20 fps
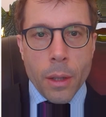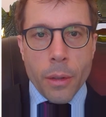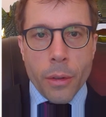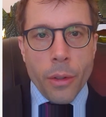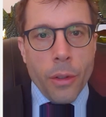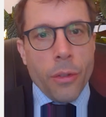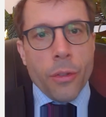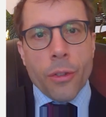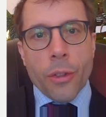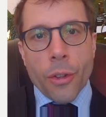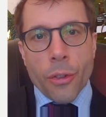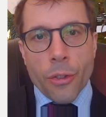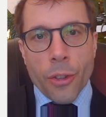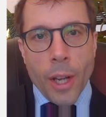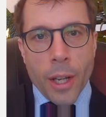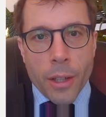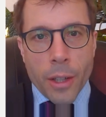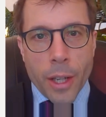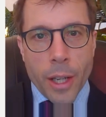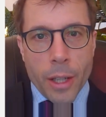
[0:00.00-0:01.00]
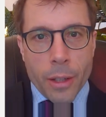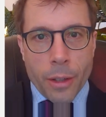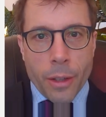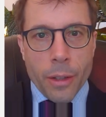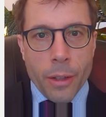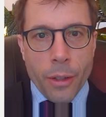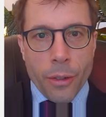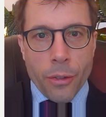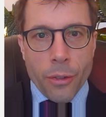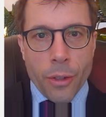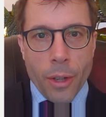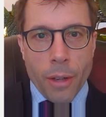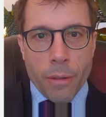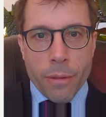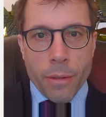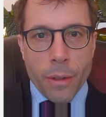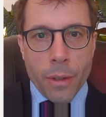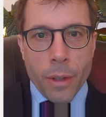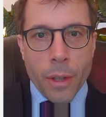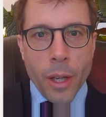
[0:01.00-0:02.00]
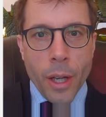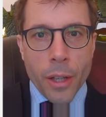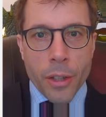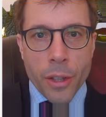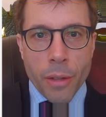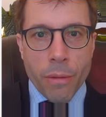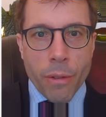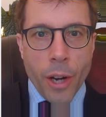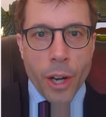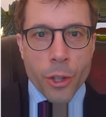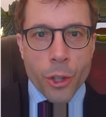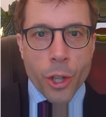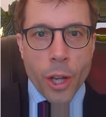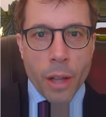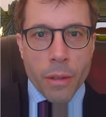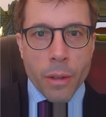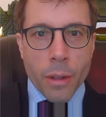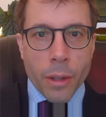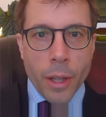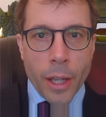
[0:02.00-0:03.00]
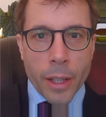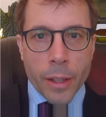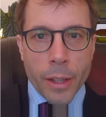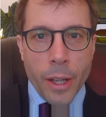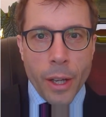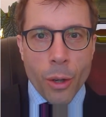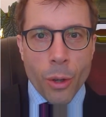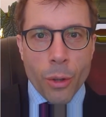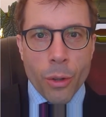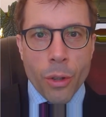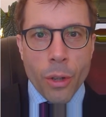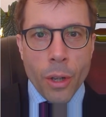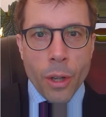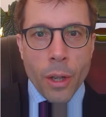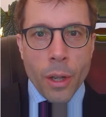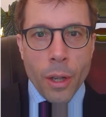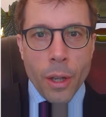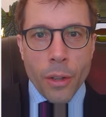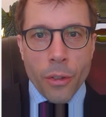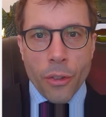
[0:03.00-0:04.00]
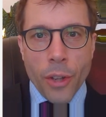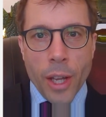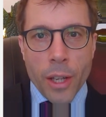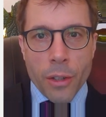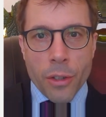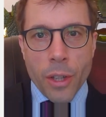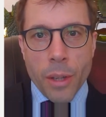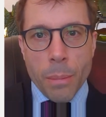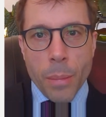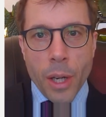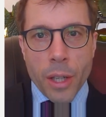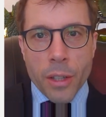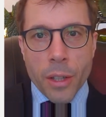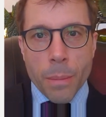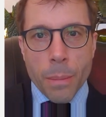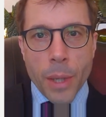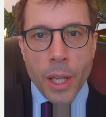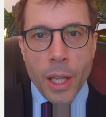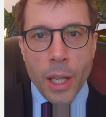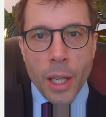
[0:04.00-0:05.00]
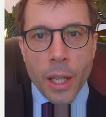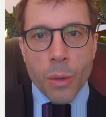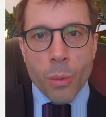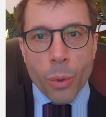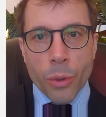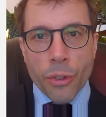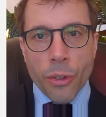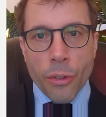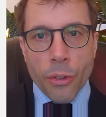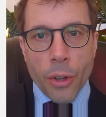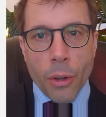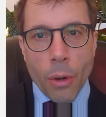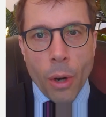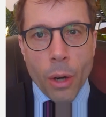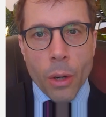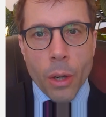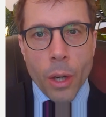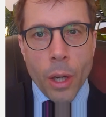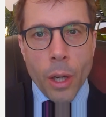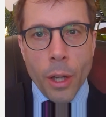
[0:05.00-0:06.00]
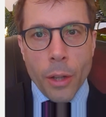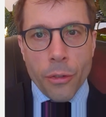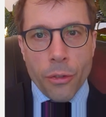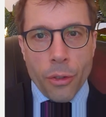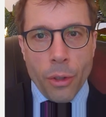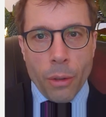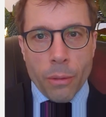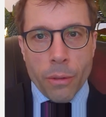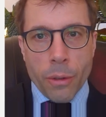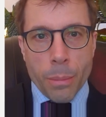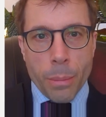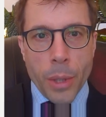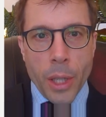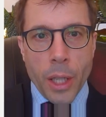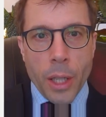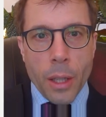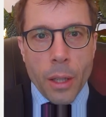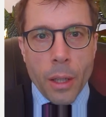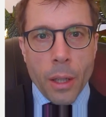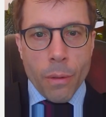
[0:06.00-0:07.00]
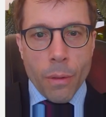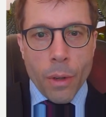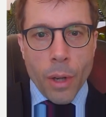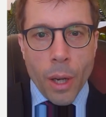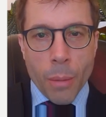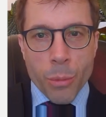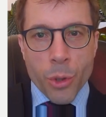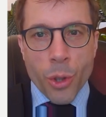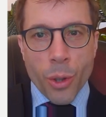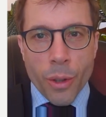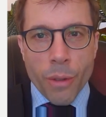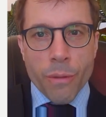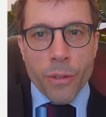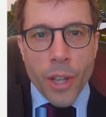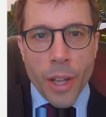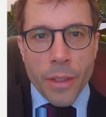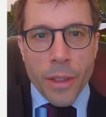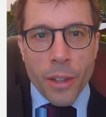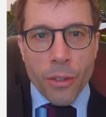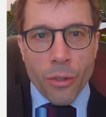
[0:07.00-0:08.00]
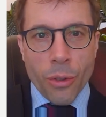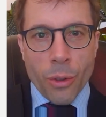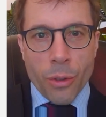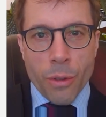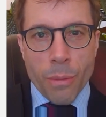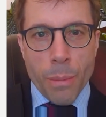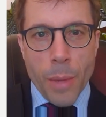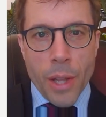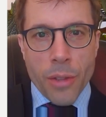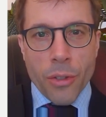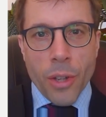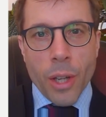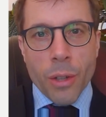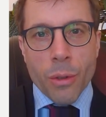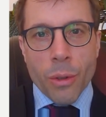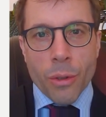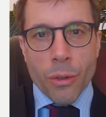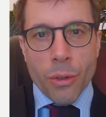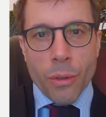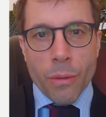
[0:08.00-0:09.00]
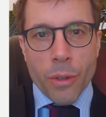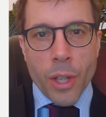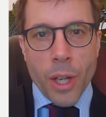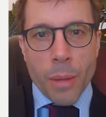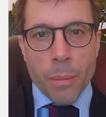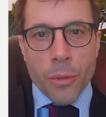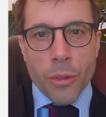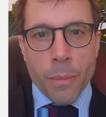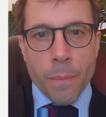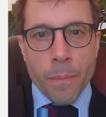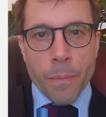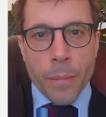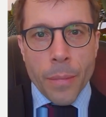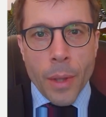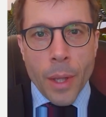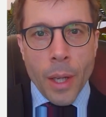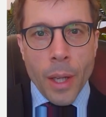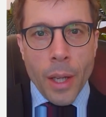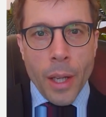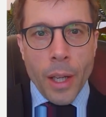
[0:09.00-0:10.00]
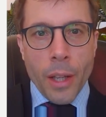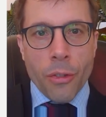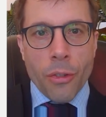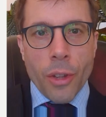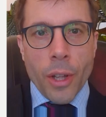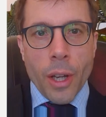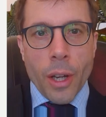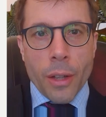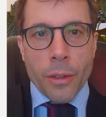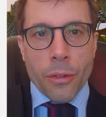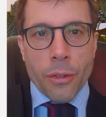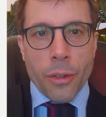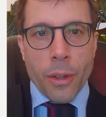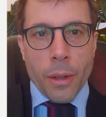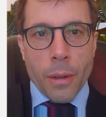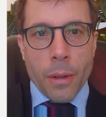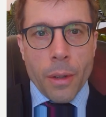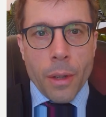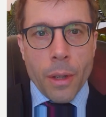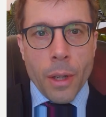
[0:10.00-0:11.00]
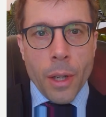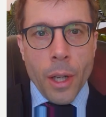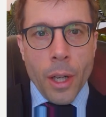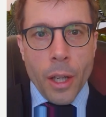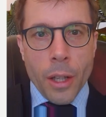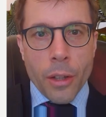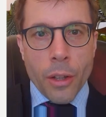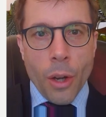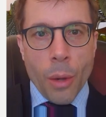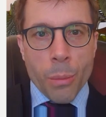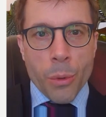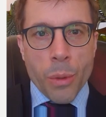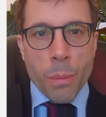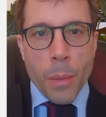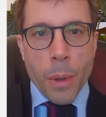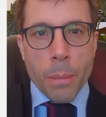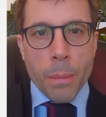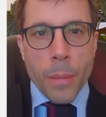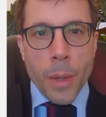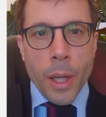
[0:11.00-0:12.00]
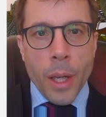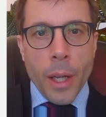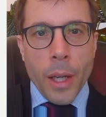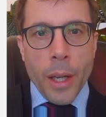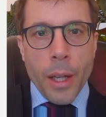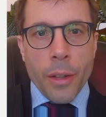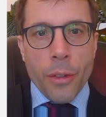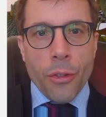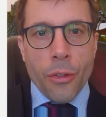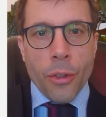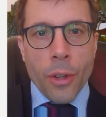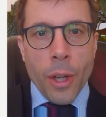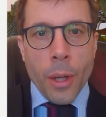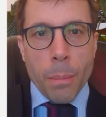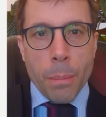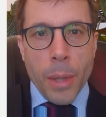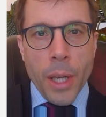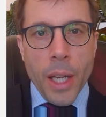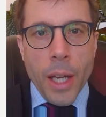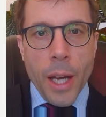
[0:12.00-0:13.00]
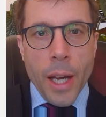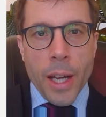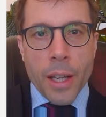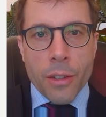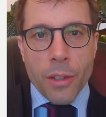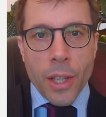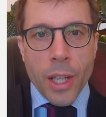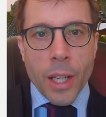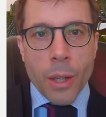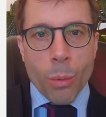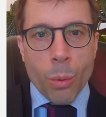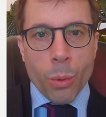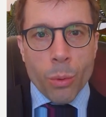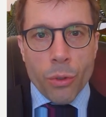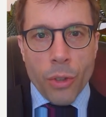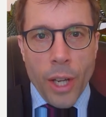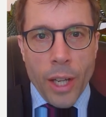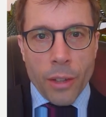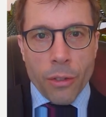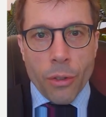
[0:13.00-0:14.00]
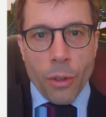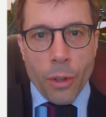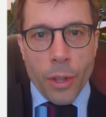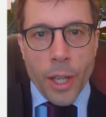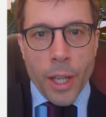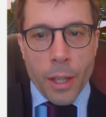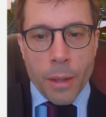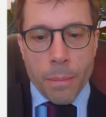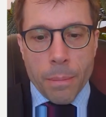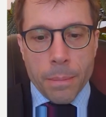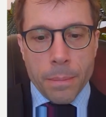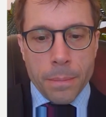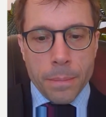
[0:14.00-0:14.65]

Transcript: This is just standard calculus stuff. Differentiate the likelihood, set d by dp equal to zero, and solve for p. I'm sure you've done this sort of maths hundreds of times. Here's the answer. The optimum is p hat equals x on n.